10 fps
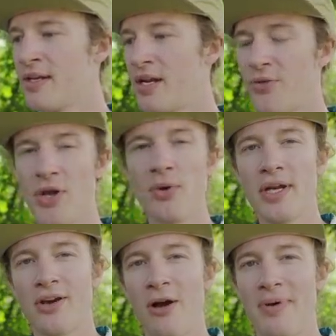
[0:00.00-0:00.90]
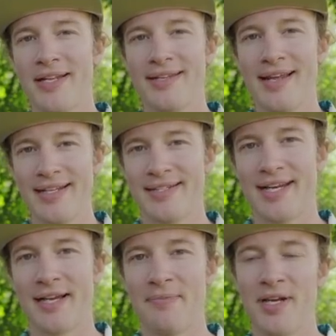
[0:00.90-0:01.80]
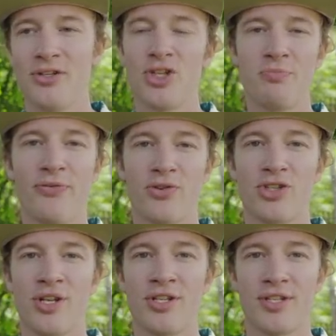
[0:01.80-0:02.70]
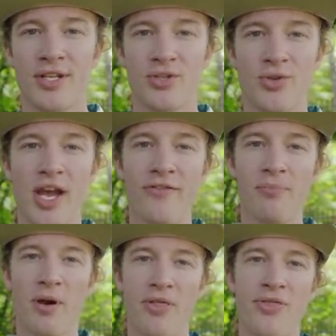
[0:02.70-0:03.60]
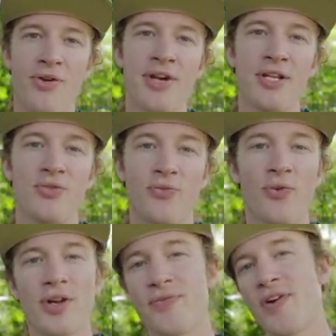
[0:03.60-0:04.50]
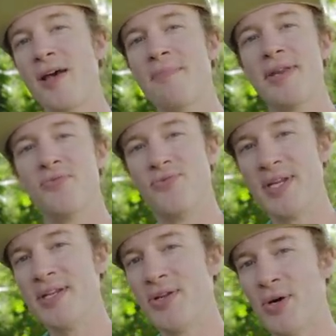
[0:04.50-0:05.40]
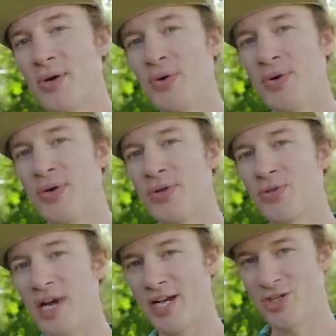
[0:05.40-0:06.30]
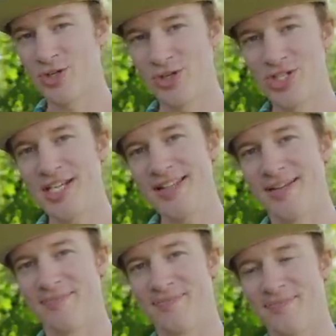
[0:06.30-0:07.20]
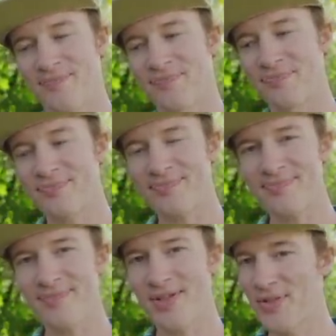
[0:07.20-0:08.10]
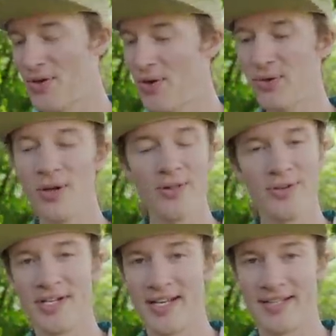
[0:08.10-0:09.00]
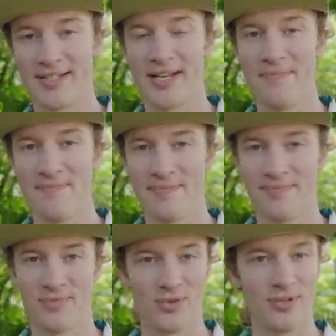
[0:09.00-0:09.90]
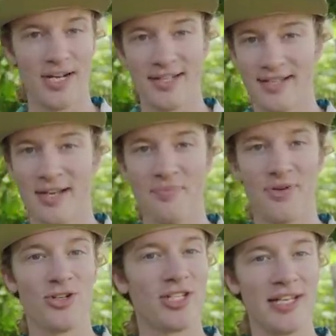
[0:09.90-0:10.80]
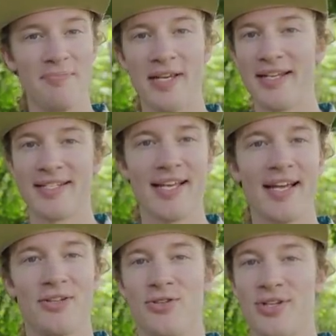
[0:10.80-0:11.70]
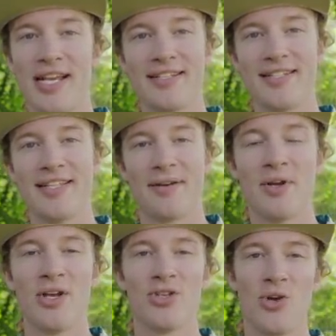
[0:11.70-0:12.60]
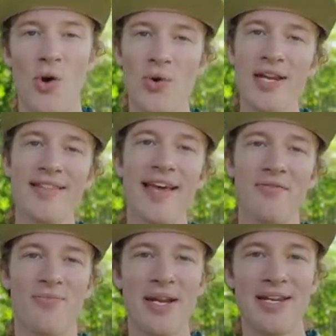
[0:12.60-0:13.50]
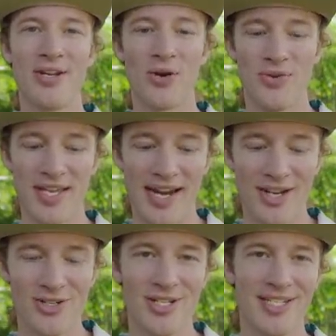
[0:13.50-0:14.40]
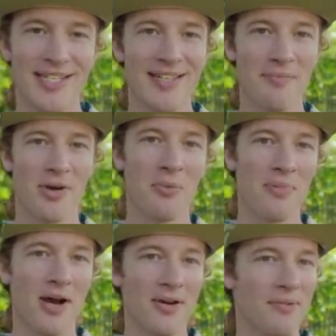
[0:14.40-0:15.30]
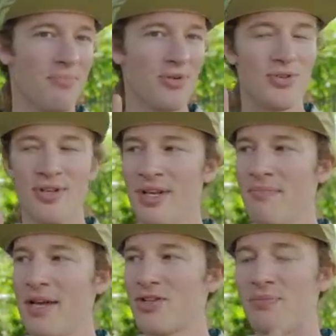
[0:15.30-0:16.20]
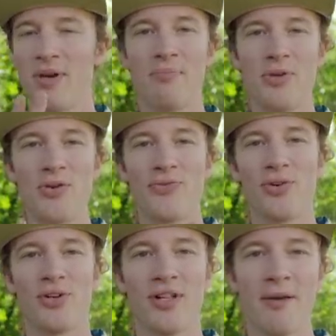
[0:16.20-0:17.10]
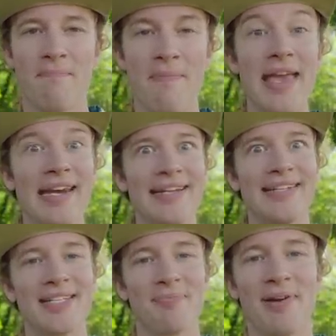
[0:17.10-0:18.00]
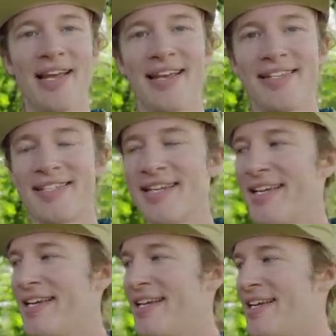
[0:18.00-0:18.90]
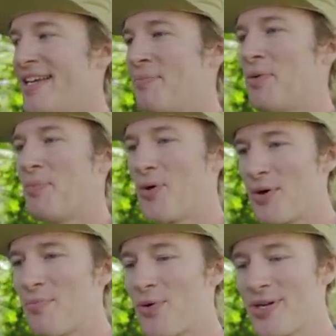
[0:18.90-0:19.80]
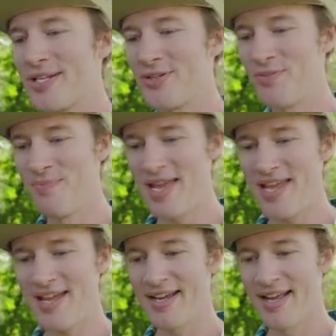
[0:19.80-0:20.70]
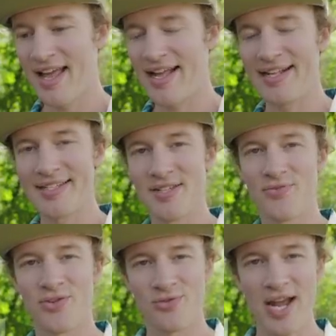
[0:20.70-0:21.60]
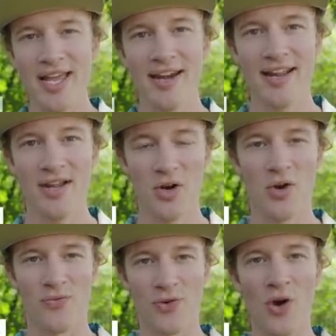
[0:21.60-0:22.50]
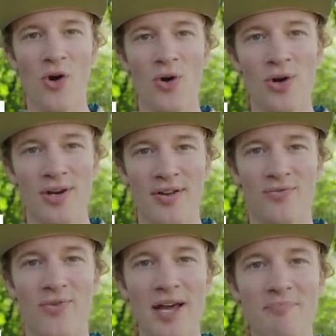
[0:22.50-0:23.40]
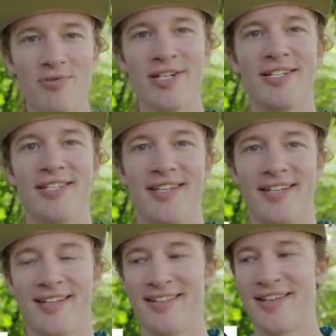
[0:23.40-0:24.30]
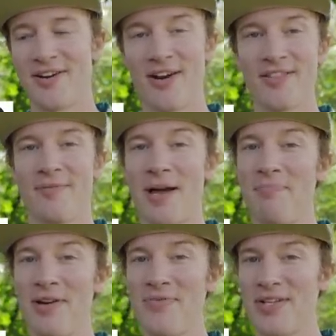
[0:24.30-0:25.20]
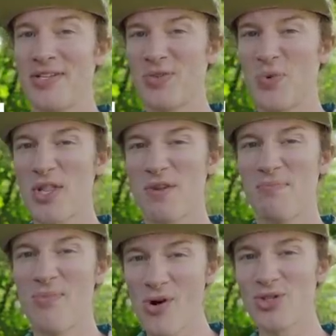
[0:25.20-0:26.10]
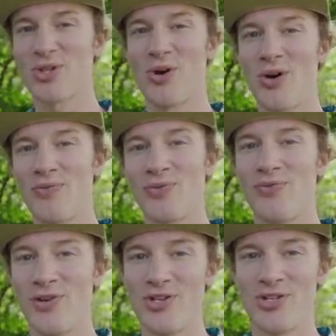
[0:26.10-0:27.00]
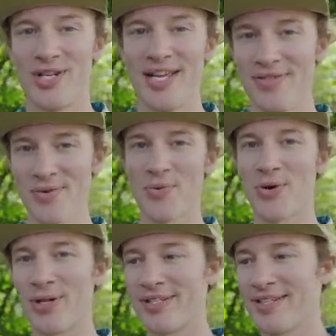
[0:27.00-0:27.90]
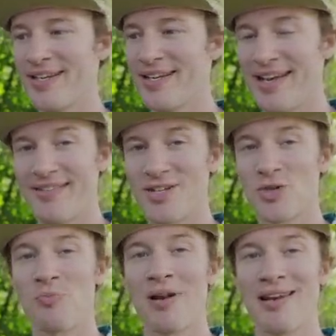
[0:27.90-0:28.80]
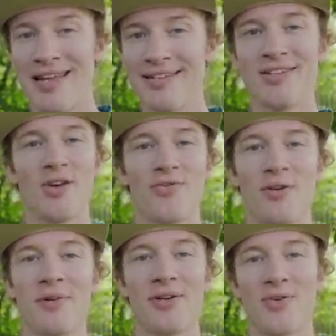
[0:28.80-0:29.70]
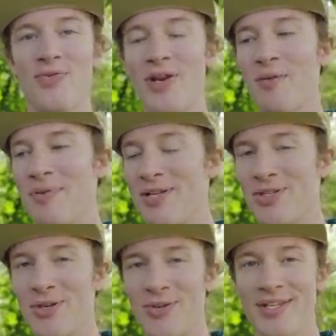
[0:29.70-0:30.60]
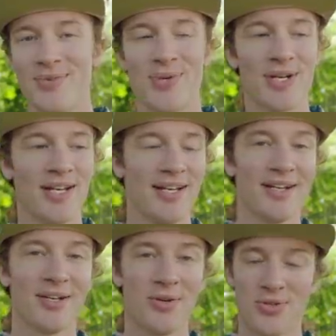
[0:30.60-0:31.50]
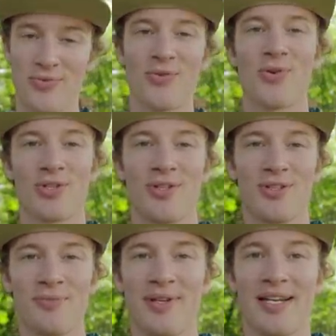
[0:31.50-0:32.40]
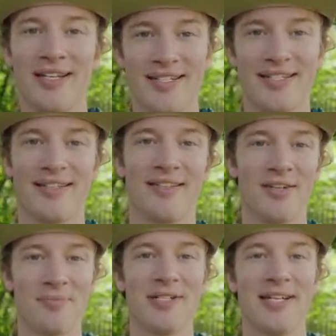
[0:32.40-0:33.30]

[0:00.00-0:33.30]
Now they only come at nighttime just before sunset so you have about 30 to 45 minute window to actually see them. And the whole other daytime or nighttime they're sleeping inside so you can't see them. So only in that window you can actually see them come out and make some uh, beautiful mating displays but more importantly to me it's the variety of color and vibrance that are on them. I believe this is one of the most colorful fish in the world and there's plenty of them here in the Philippines so this one goes of course onto my list, number